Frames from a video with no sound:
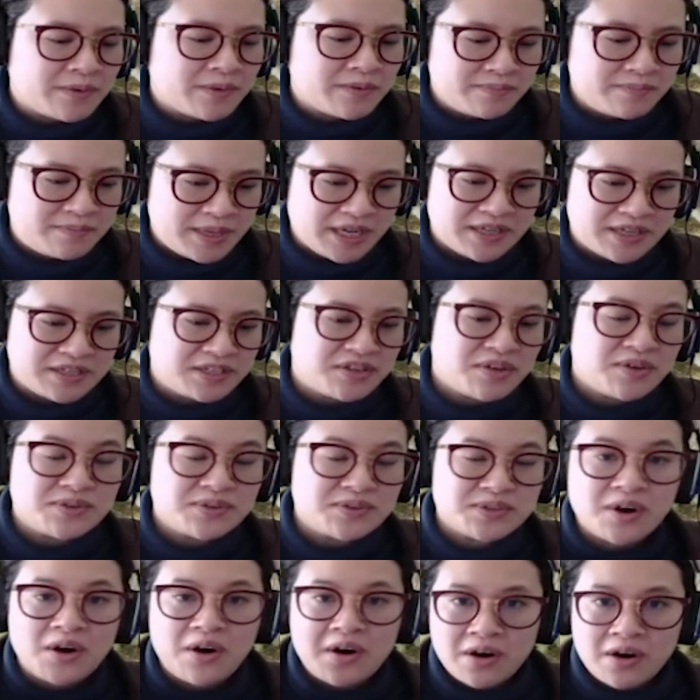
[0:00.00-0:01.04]
Because
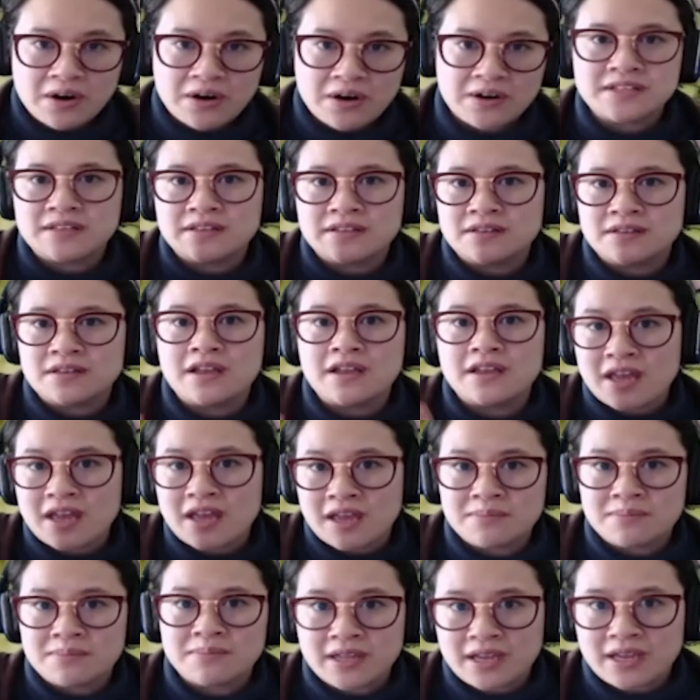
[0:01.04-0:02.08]
those cards and
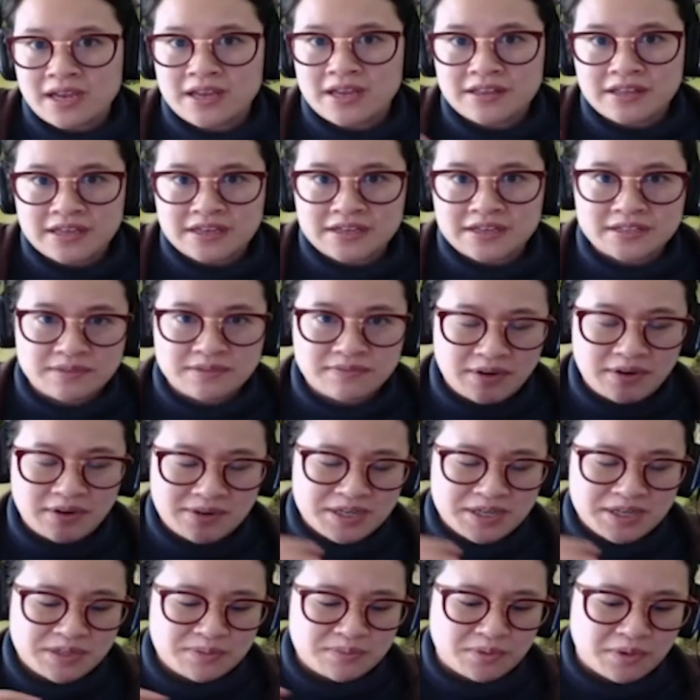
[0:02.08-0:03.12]
gameplay, I think, is very
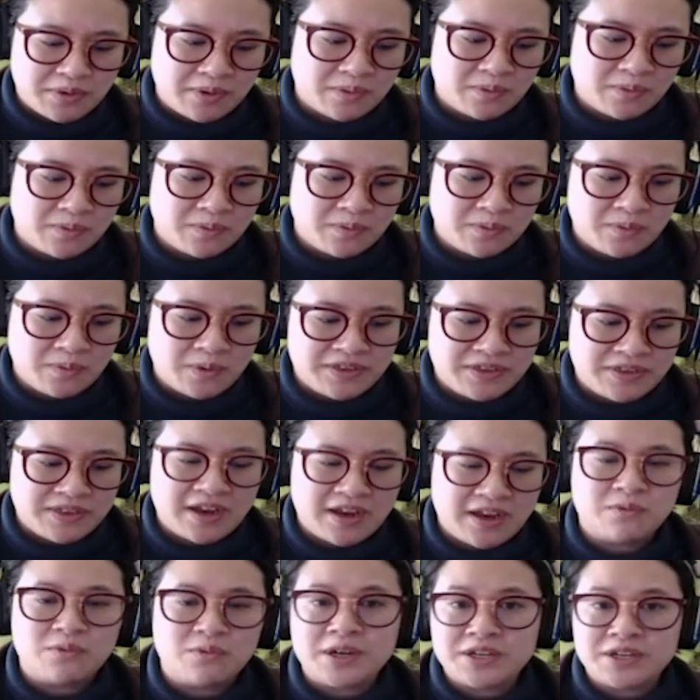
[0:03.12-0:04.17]
much more what
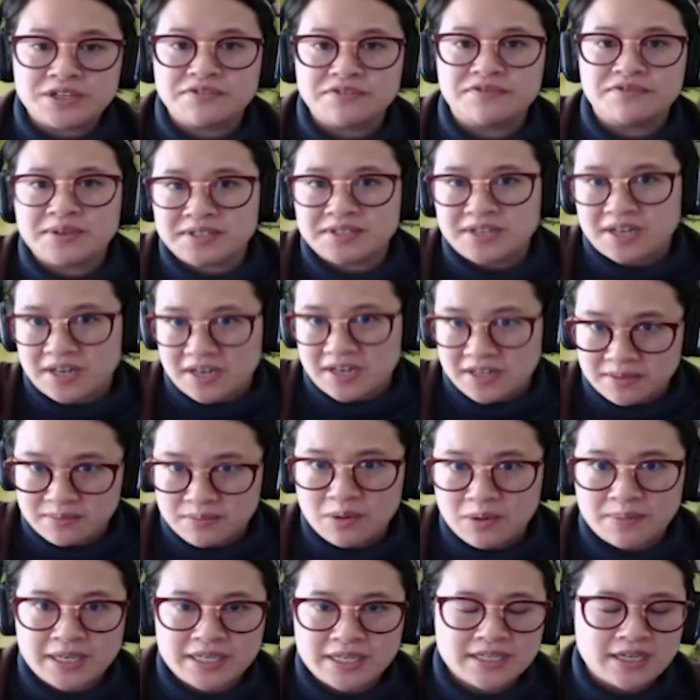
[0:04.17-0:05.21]
they want to focus on at the
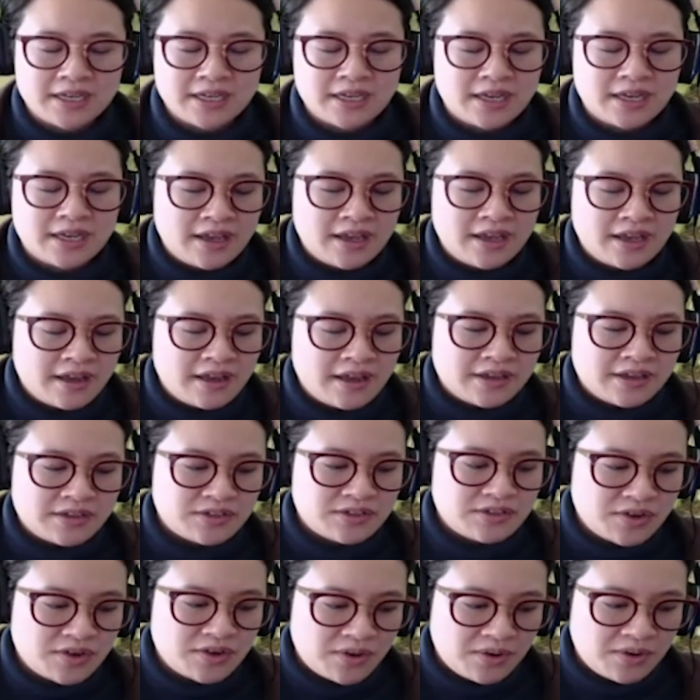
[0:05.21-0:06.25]
moment.
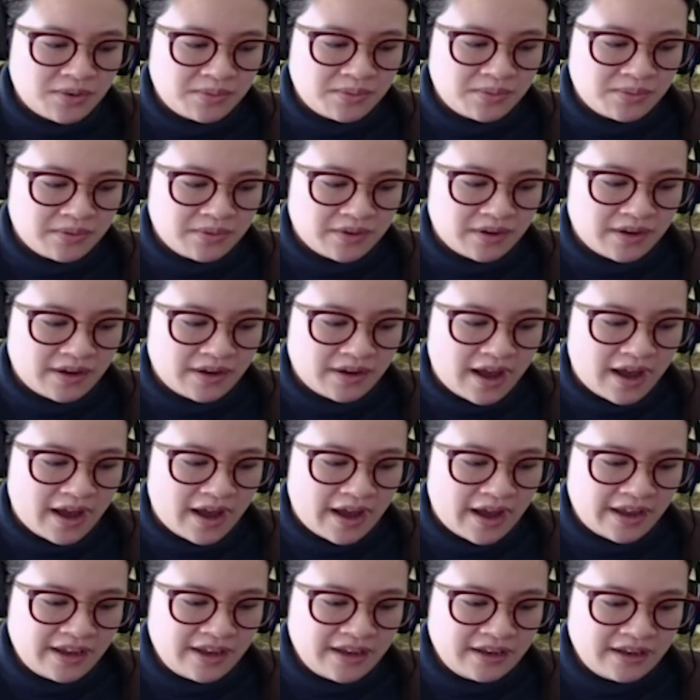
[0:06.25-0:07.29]
So
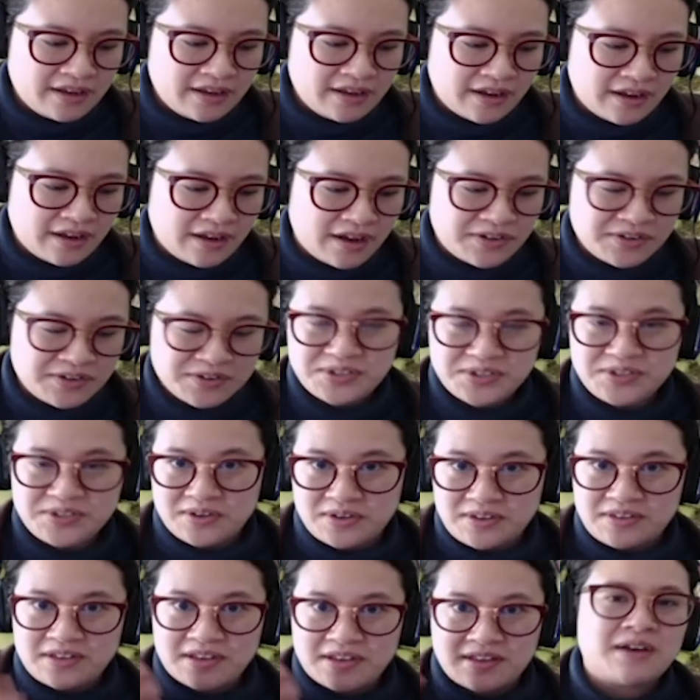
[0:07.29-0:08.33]
I
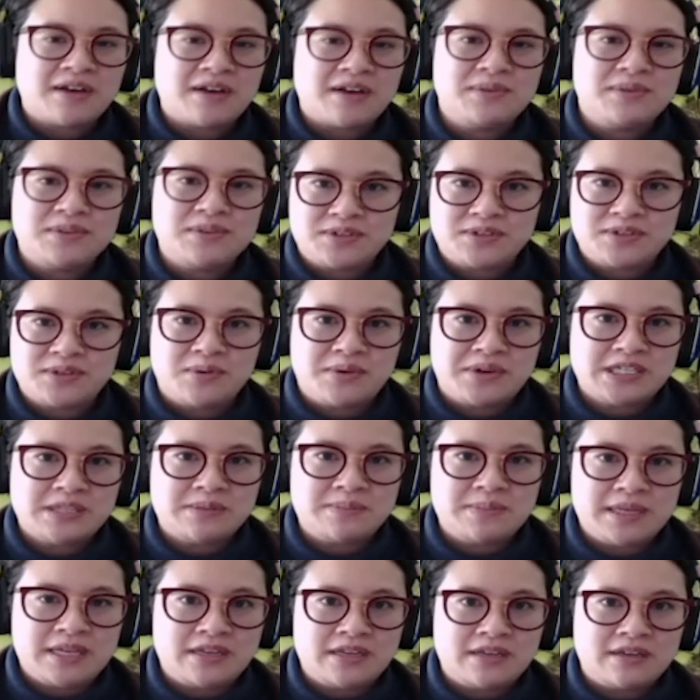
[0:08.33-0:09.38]
understood that was going to
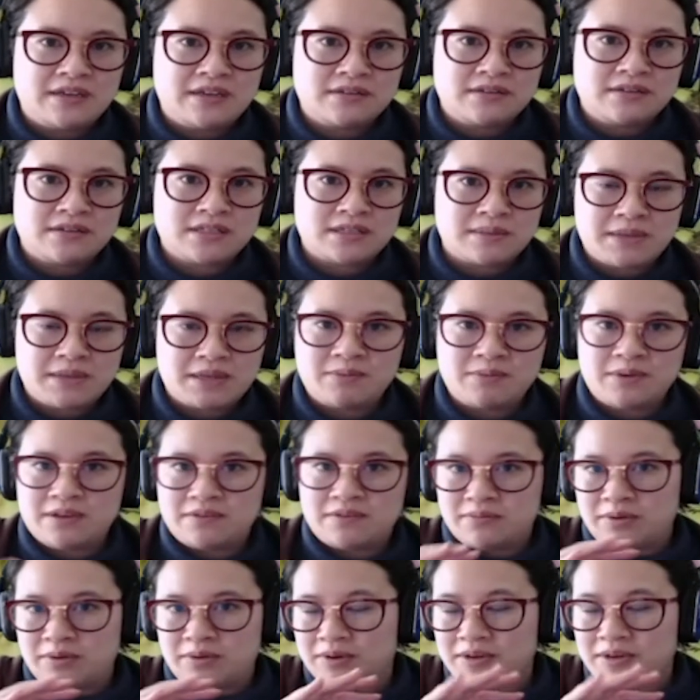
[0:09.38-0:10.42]
be something
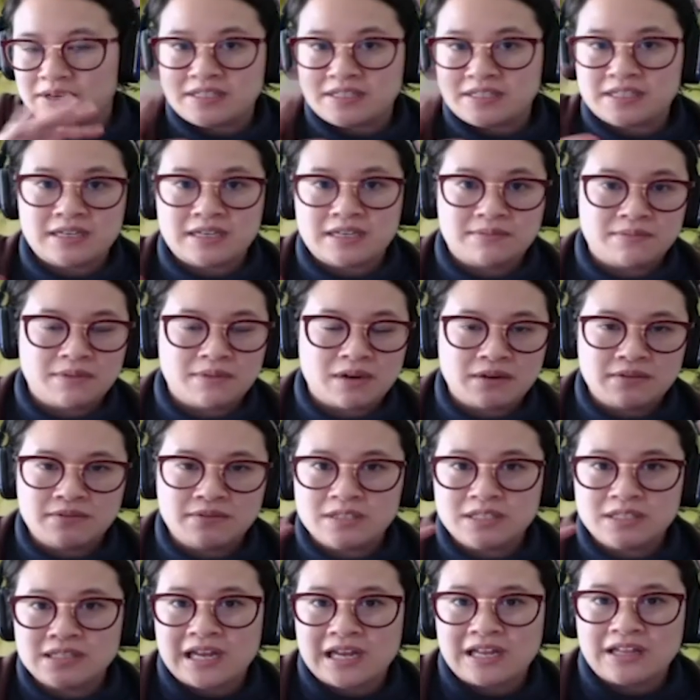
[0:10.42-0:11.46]
we were going to see
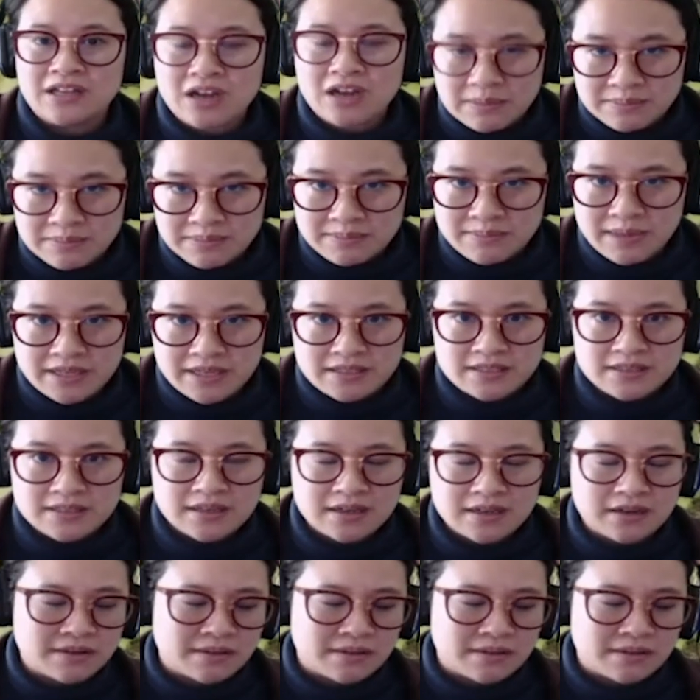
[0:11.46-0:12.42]
slightly compromised.